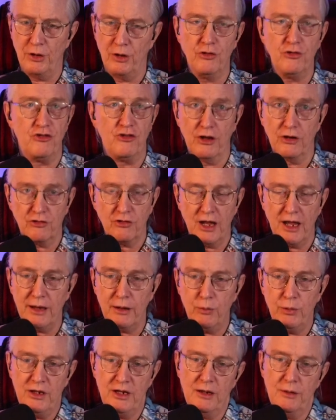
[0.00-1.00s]
just
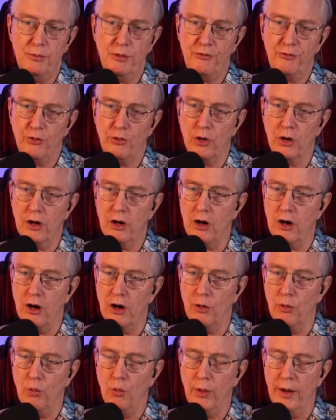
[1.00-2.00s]
like we did before.
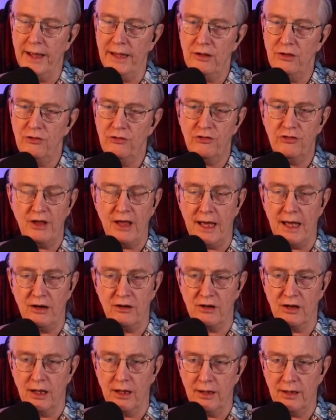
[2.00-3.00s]
Our winds
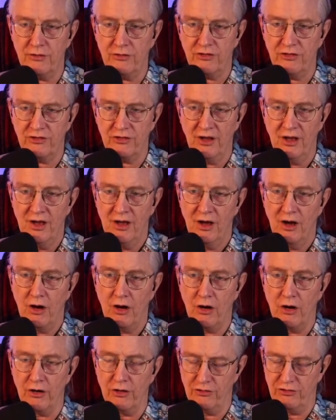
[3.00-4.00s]
at Dulles
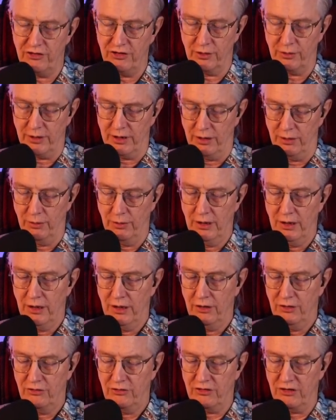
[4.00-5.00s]
are 0.
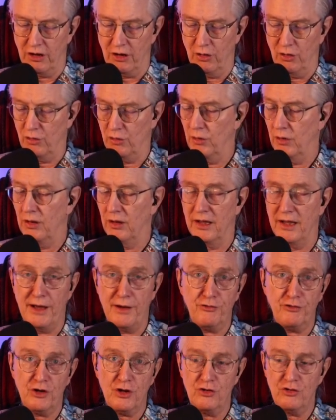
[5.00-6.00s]
So
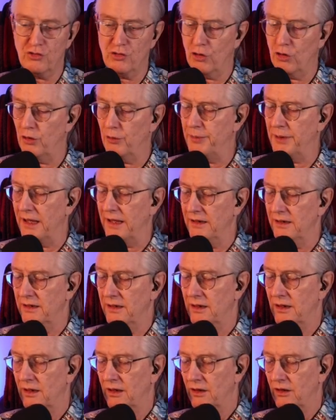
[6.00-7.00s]
left control
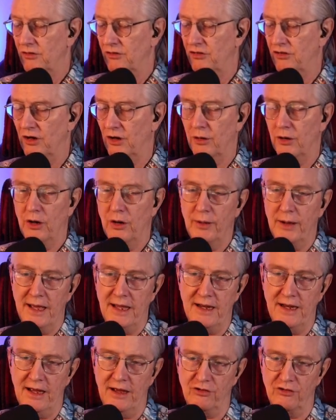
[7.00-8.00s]
button, 0,
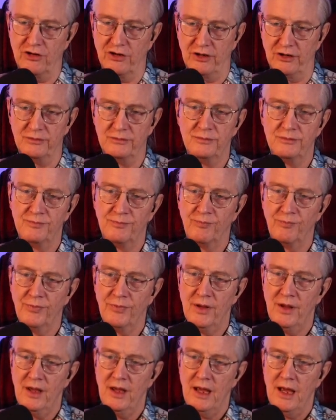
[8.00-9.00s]
and enter.
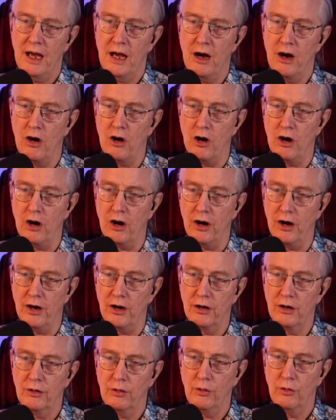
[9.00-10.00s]

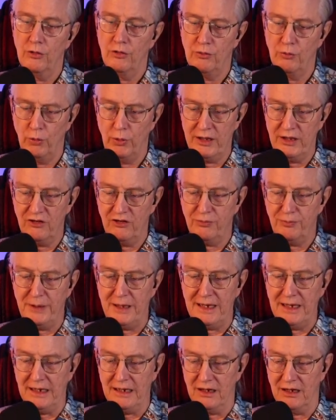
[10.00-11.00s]
Our wind
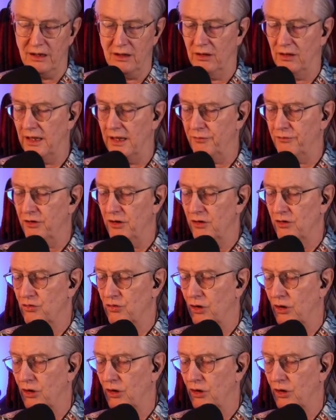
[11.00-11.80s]
speed, left control